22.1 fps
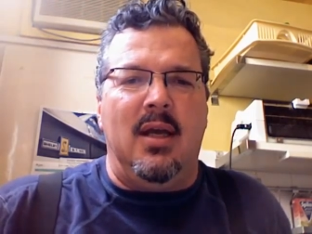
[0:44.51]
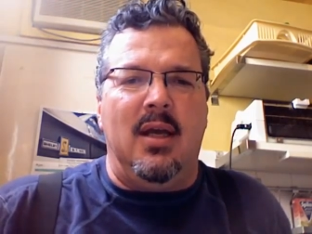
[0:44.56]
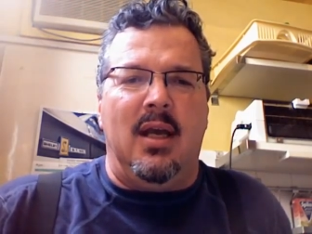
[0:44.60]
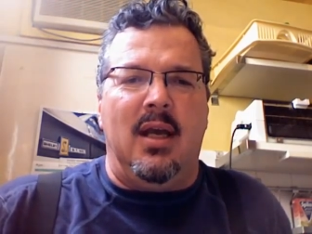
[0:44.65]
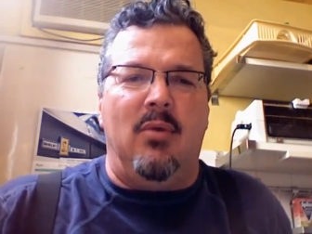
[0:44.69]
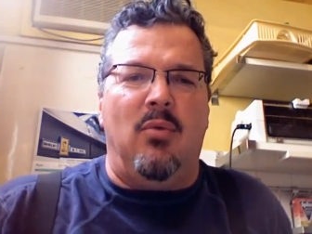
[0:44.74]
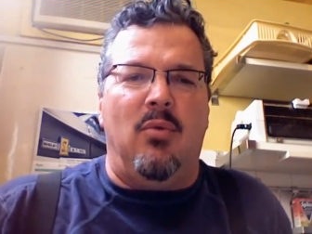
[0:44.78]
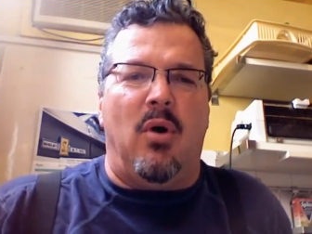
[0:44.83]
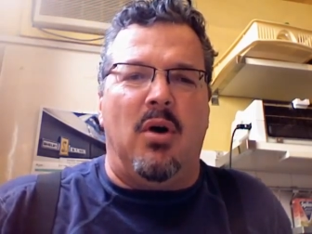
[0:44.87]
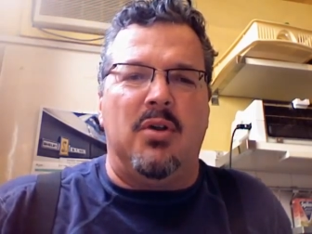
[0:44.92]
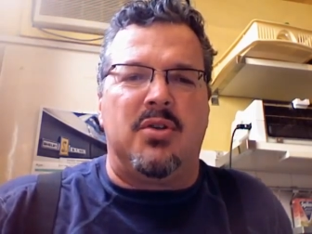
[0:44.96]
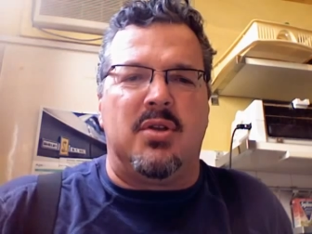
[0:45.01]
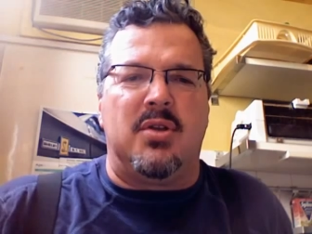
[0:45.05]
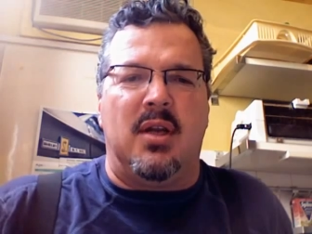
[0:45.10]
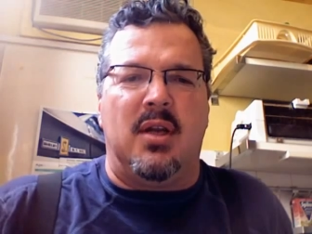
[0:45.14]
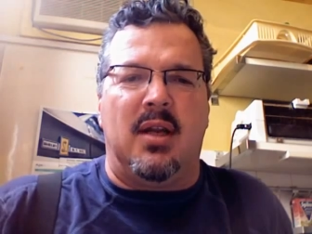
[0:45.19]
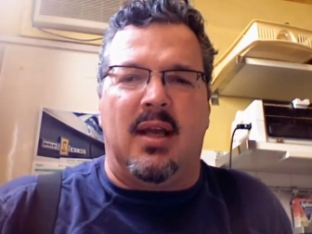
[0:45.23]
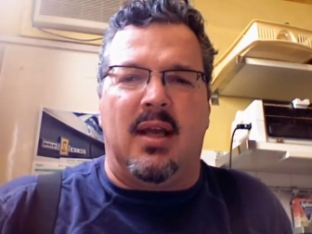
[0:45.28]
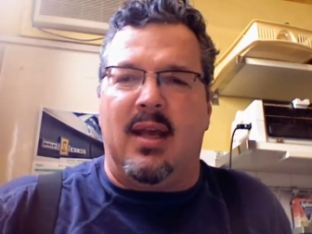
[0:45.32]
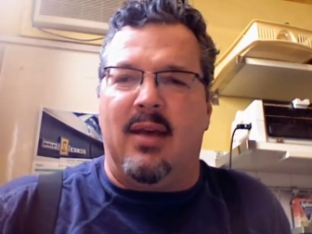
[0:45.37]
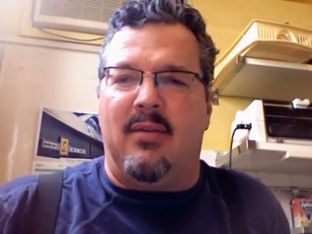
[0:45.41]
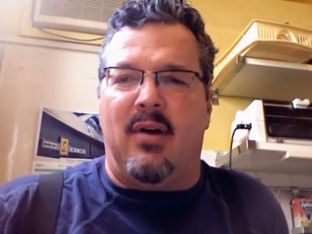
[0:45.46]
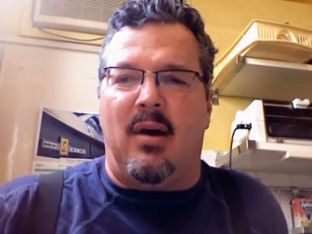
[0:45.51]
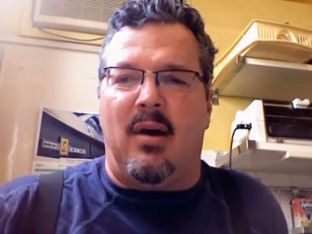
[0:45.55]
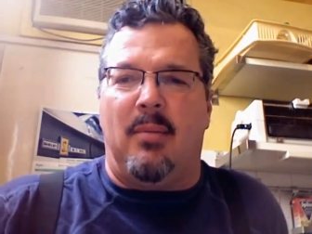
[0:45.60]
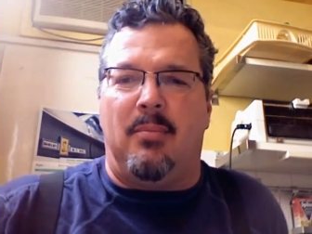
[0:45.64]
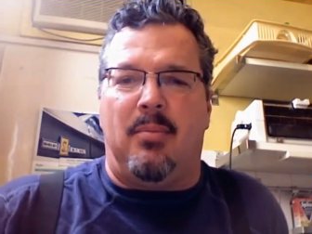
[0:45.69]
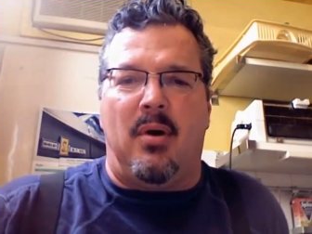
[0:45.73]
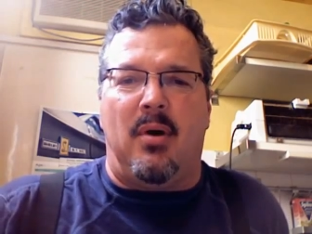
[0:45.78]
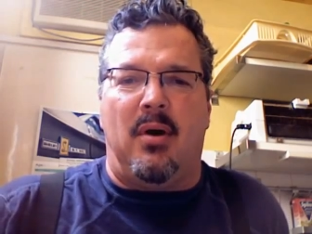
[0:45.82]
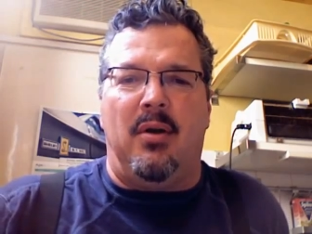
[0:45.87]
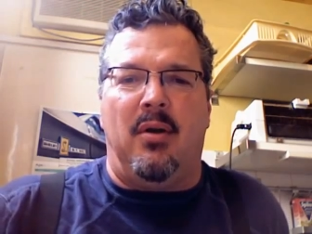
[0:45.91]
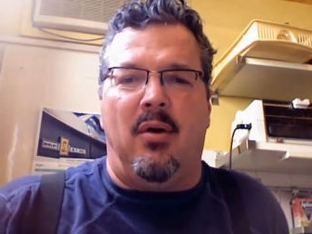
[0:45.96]
He wants you to give up
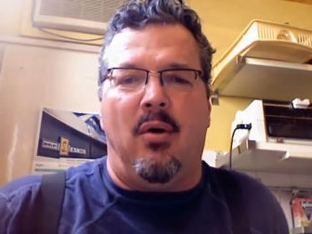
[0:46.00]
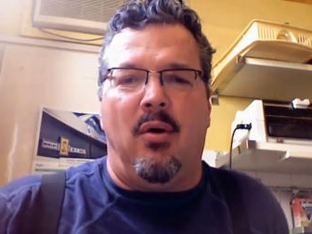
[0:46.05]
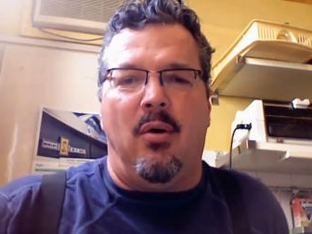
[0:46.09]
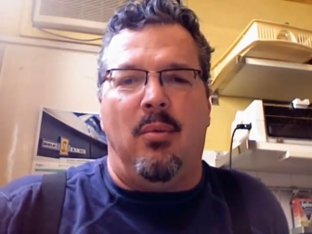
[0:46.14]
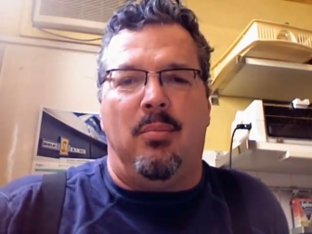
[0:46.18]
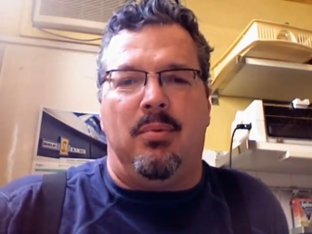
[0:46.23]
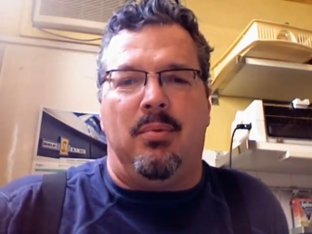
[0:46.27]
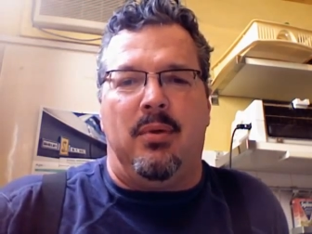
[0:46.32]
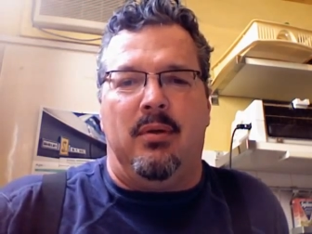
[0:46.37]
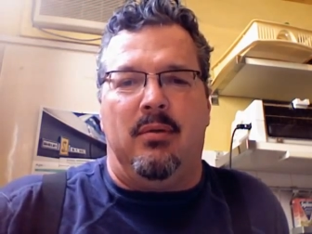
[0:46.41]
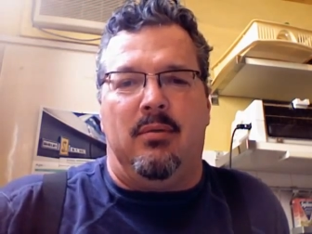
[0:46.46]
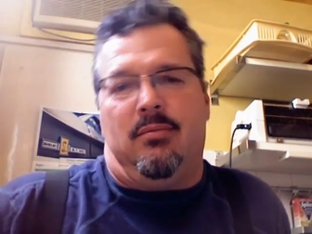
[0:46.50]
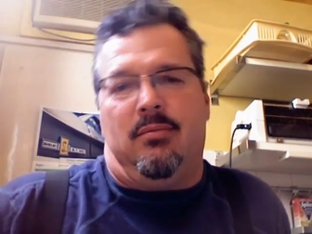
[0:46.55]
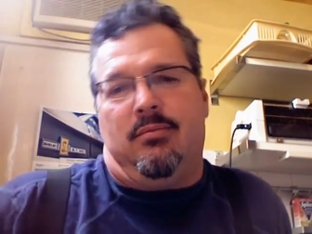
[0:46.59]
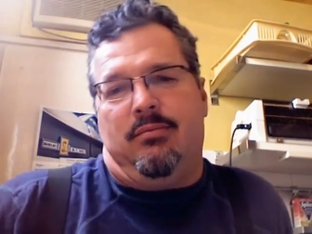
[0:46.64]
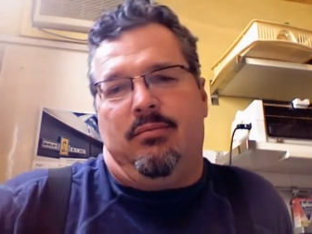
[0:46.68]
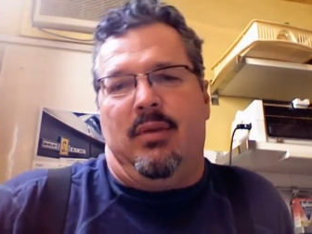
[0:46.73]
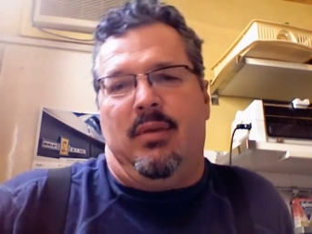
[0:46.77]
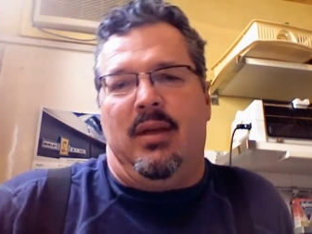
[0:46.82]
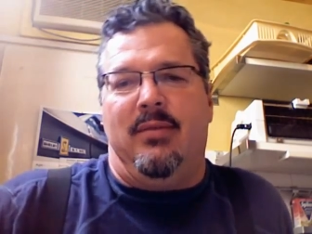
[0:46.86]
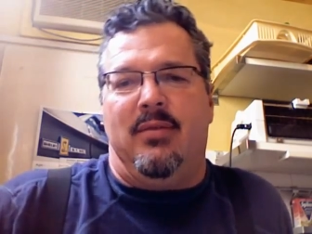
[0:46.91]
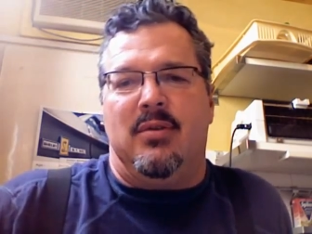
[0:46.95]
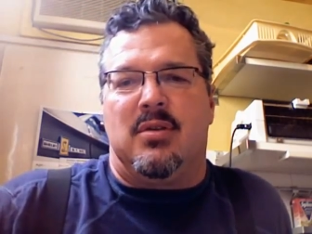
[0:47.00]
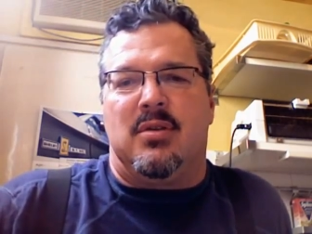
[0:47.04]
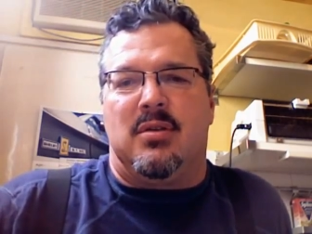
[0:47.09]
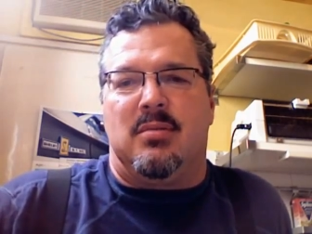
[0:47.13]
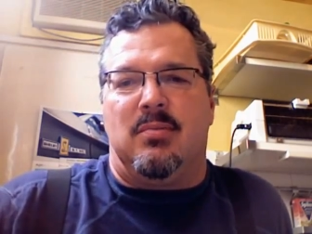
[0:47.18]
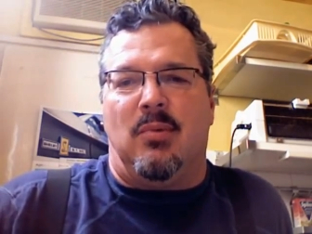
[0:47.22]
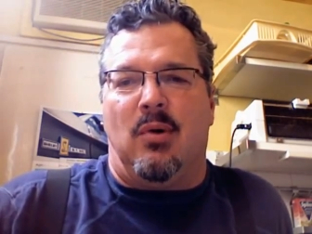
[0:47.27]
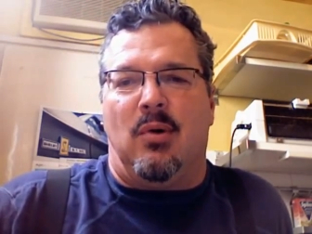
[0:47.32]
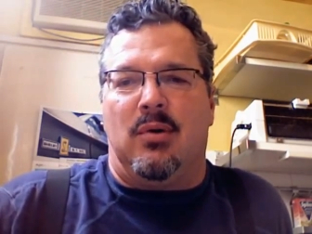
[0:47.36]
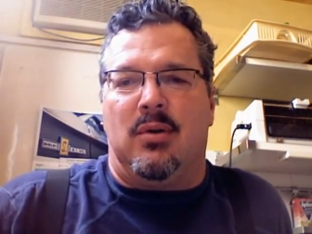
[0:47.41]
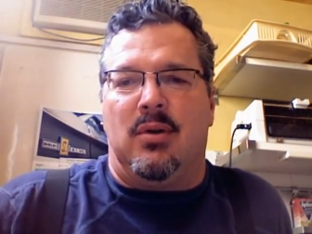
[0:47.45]
on hope and even
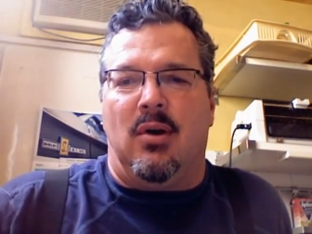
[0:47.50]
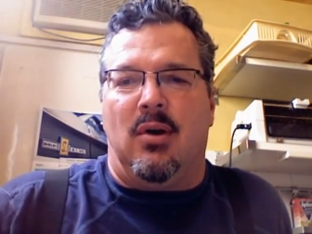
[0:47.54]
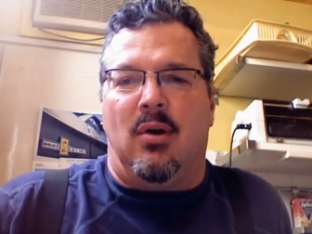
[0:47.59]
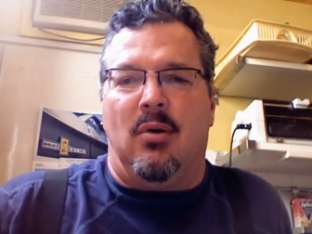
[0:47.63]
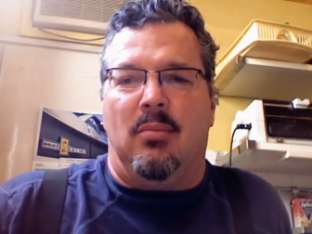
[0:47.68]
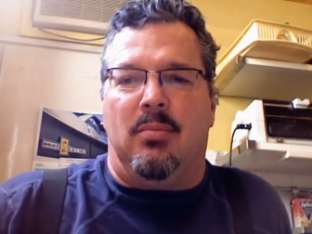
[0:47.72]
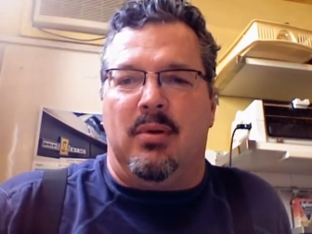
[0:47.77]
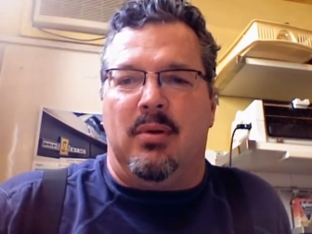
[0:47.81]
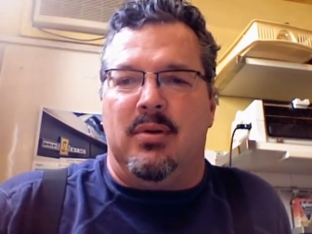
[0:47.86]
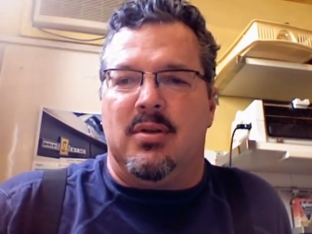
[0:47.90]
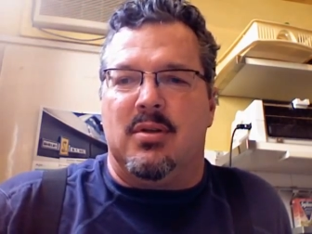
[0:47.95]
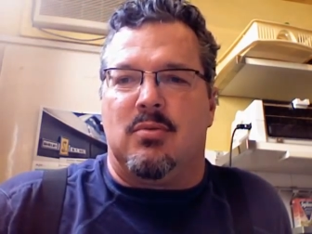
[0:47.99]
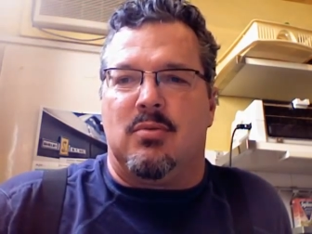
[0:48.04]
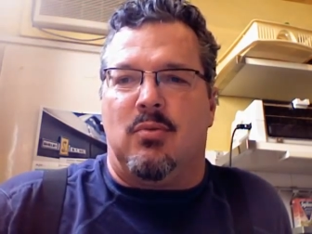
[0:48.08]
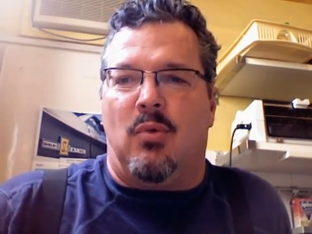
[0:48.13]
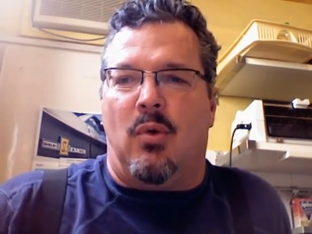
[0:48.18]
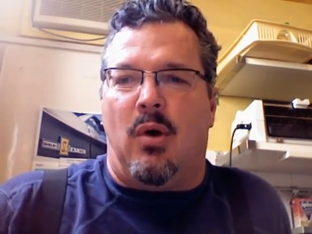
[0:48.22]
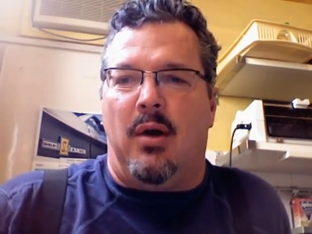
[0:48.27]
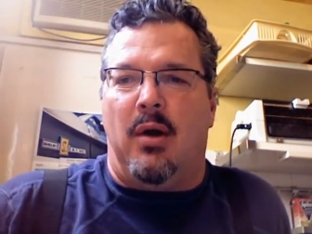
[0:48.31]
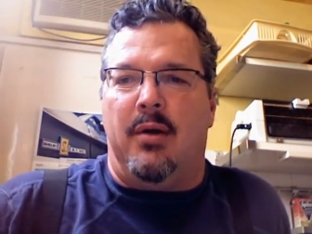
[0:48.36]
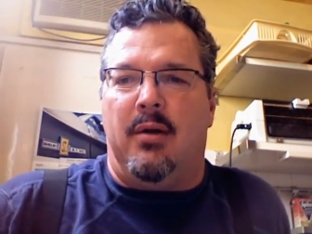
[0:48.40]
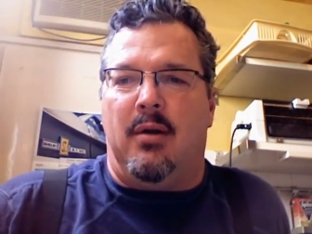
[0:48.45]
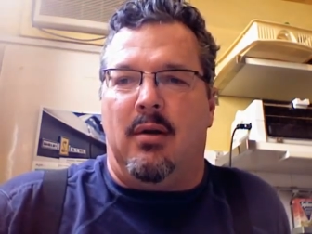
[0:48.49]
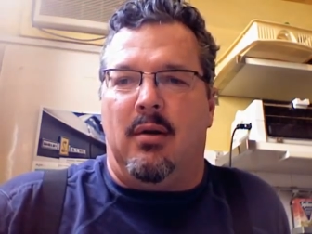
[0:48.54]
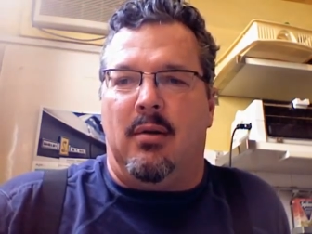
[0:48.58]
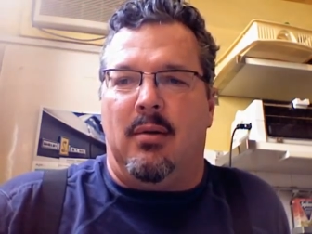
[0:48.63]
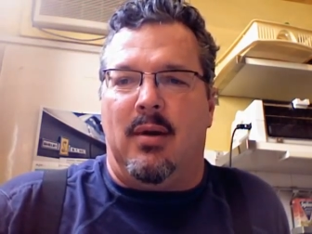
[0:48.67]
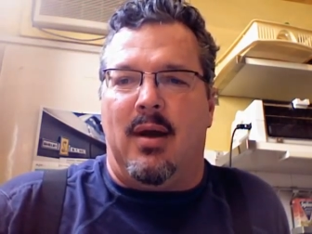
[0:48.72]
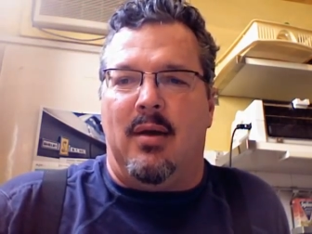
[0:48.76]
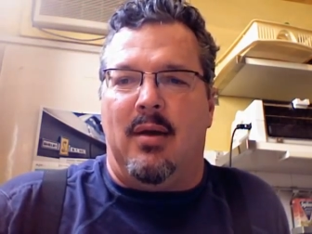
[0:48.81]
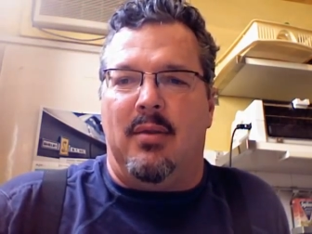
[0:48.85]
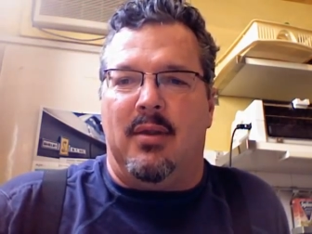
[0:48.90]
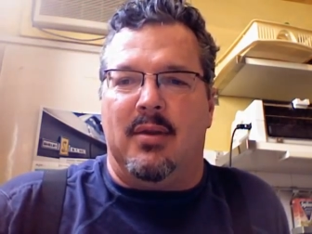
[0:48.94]
smoke dope and just wander
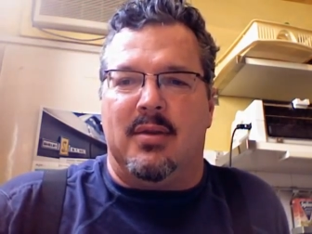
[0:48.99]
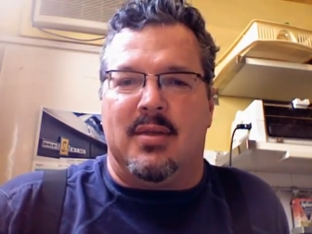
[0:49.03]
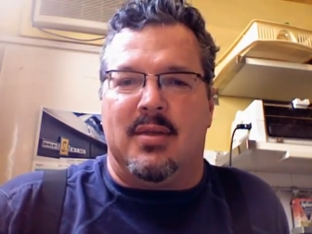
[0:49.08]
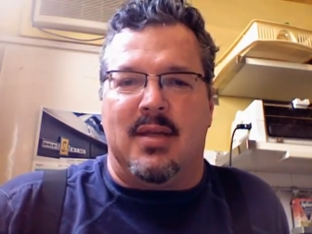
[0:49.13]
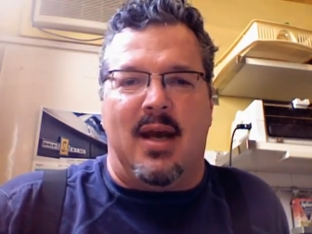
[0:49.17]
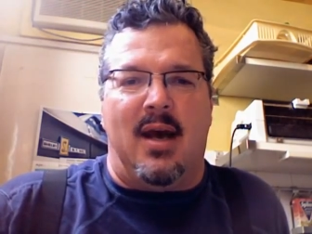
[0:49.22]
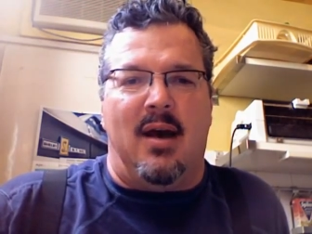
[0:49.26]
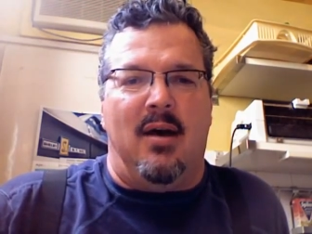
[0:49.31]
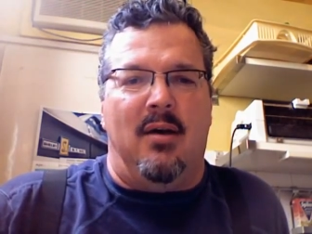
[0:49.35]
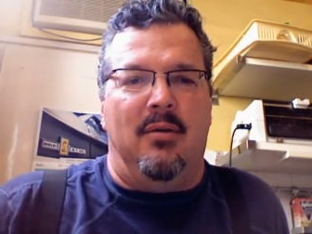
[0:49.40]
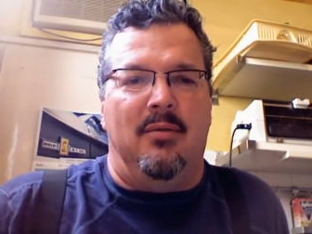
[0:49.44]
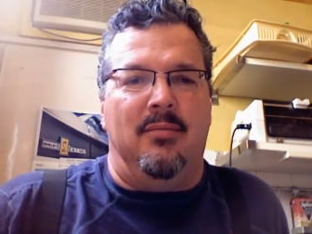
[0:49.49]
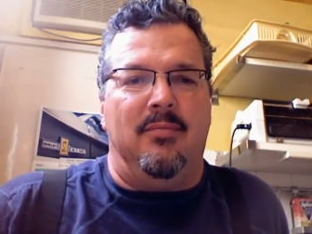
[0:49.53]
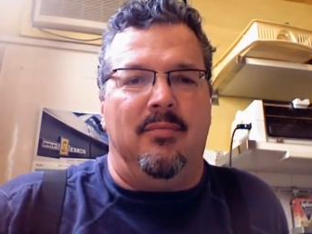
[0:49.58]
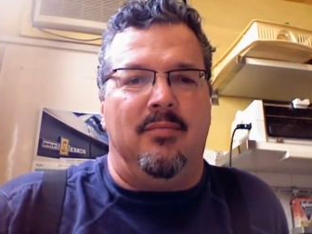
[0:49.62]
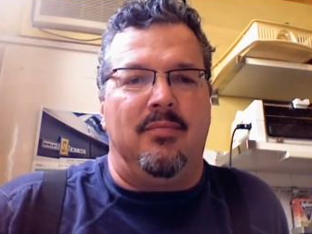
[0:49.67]
around the town.